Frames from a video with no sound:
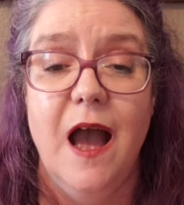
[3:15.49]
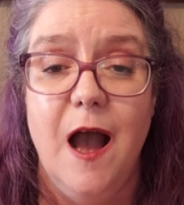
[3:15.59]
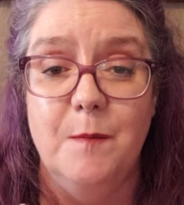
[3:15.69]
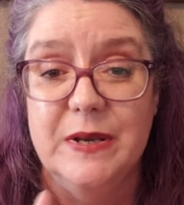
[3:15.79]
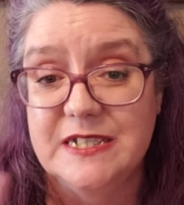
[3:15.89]

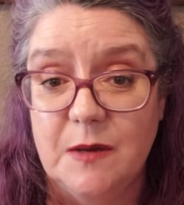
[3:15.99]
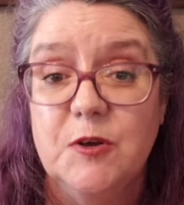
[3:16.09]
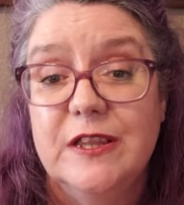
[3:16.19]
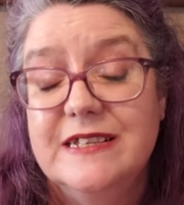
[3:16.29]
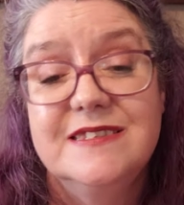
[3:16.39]
Um, but a
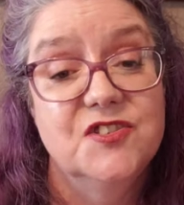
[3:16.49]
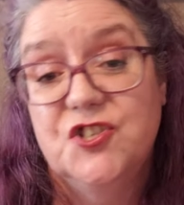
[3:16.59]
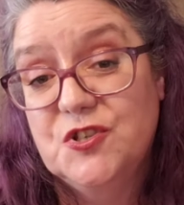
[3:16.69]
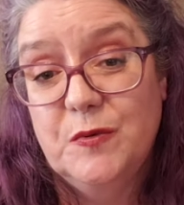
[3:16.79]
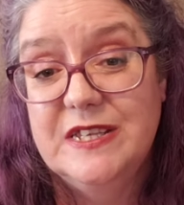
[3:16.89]
double cleanse is
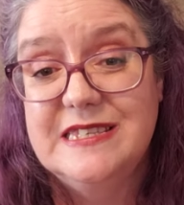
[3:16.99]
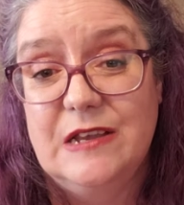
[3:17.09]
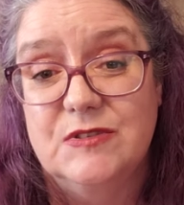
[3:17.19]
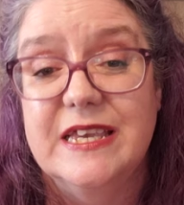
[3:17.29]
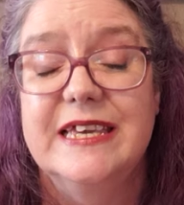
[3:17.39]
just what it
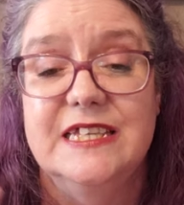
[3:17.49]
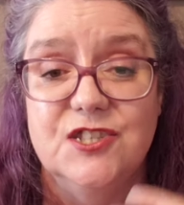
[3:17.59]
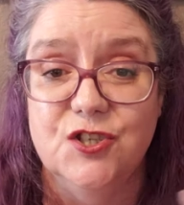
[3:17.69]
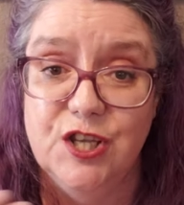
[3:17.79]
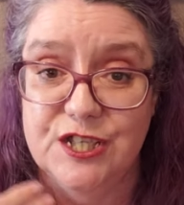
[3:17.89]
sounds like.
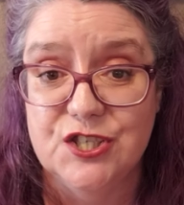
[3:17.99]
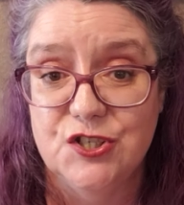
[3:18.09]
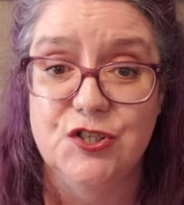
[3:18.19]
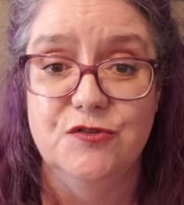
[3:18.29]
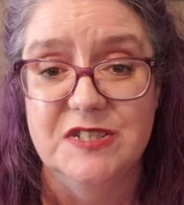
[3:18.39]
It's, it's a
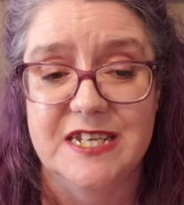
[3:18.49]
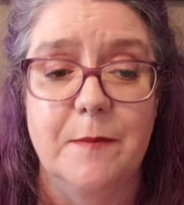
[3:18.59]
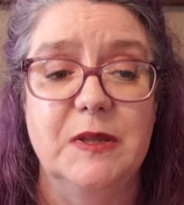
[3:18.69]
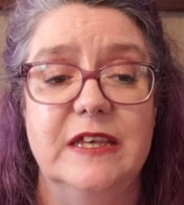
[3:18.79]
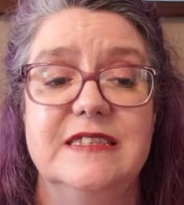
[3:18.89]

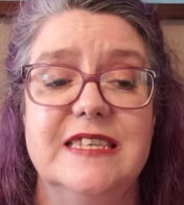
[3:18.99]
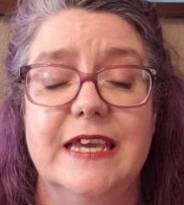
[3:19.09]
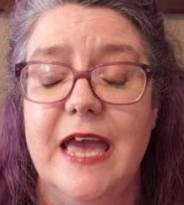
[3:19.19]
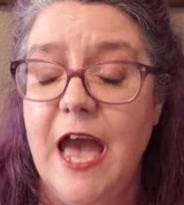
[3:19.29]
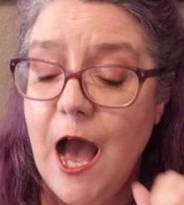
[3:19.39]
two-step
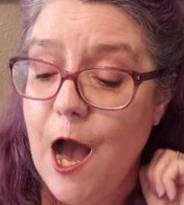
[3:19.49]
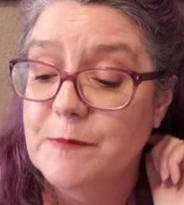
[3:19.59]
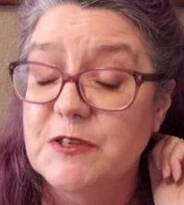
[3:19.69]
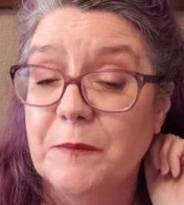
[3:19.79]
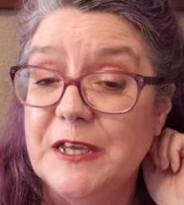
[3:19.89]
cleansing.
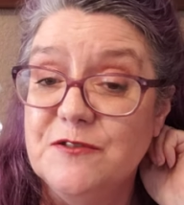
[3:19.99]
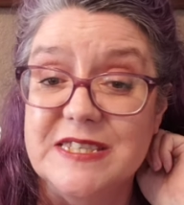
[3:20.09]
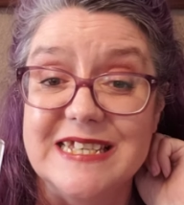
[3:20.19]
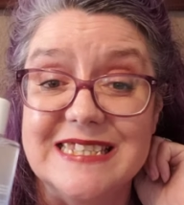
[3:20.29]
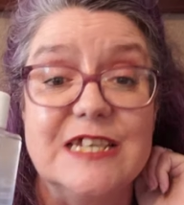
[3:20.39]
so I might
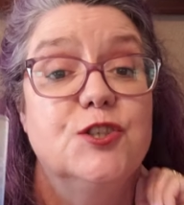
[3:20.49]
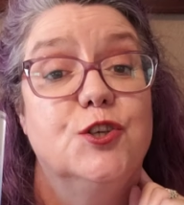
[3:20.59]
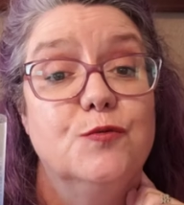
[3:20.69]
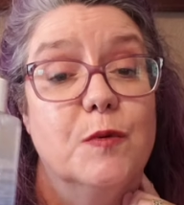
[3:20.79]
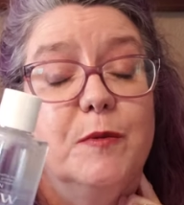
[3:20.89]
use this
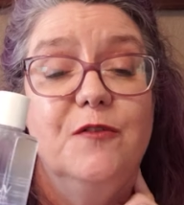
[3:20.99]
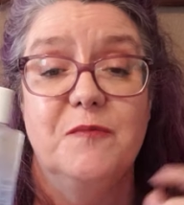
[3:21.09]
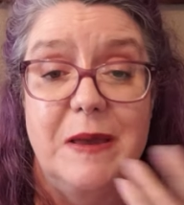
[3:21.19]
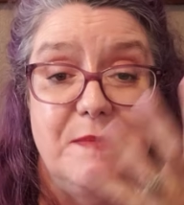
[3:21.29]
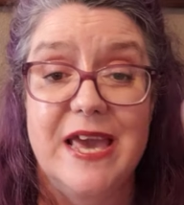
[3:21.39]
to remove
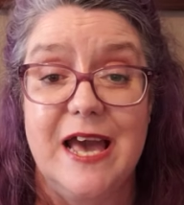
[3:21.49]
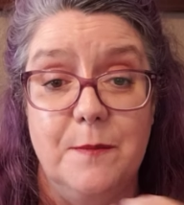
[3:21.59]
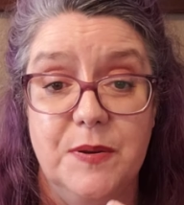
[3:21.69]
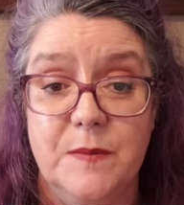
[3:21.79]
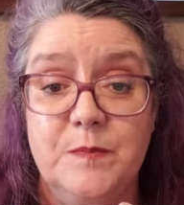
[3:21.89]
my
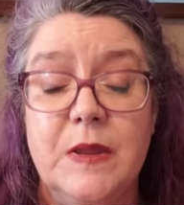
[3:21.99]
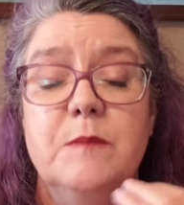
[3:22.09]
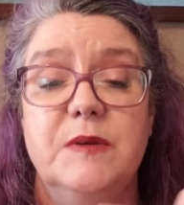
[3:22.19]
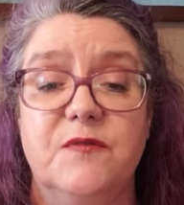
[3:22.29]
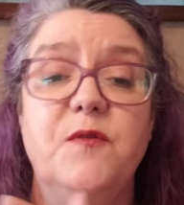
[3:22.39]
makeup
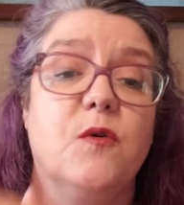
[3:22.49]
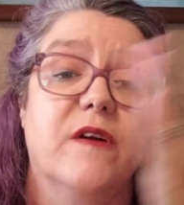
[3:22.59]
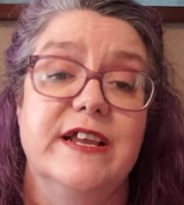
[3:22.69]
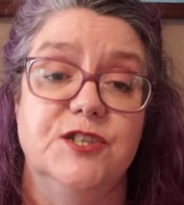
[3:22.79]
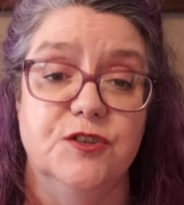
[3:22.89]
before
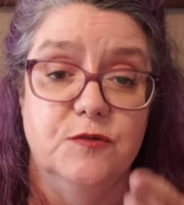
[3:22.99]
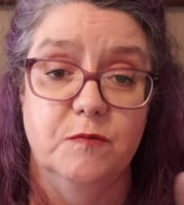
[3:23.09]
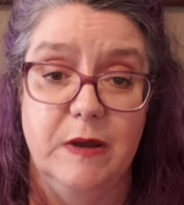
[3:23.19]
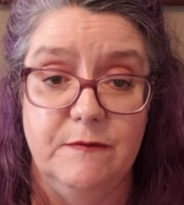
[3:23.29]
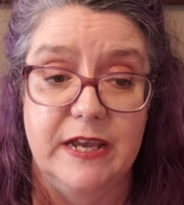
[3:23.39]
I do
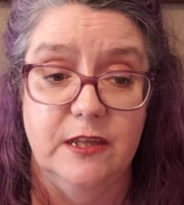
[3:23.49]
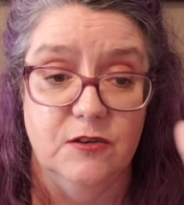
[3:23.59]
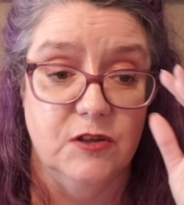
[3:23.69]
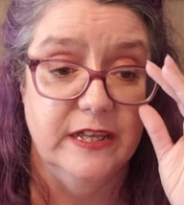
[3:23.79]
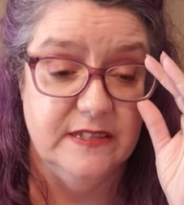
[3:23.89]
my
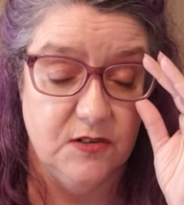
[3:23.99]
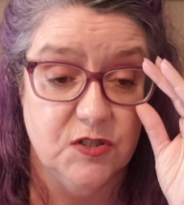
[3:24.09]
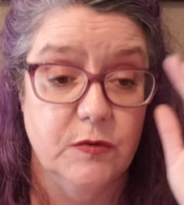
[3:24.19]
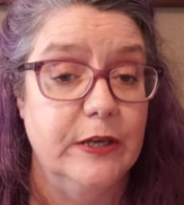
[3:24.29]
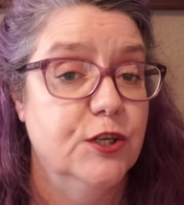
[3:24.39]
regular cleanser.
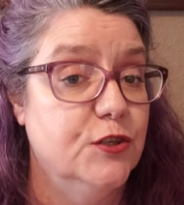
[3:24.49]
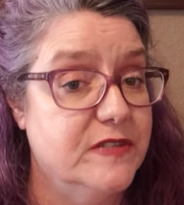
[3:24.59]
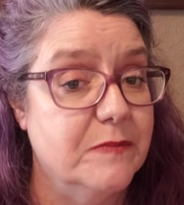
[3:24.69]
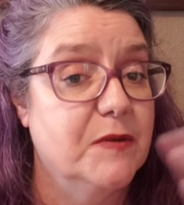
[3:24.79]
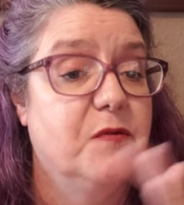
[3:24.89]
So I could
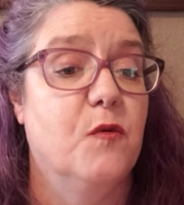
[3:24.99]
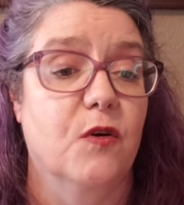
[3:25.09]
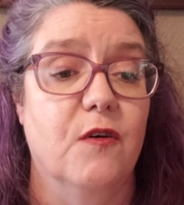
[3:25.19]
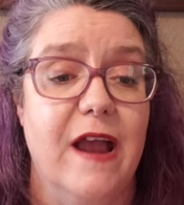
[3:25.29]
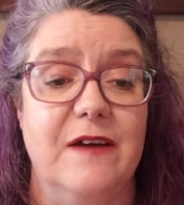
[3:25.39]
use it
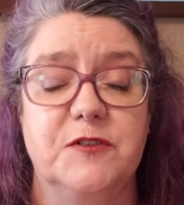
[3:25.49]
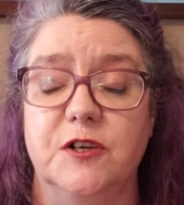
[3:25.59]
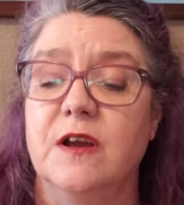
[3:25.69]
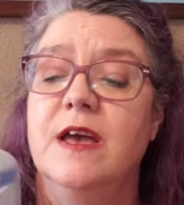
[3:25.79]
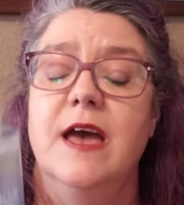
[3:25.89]
before or after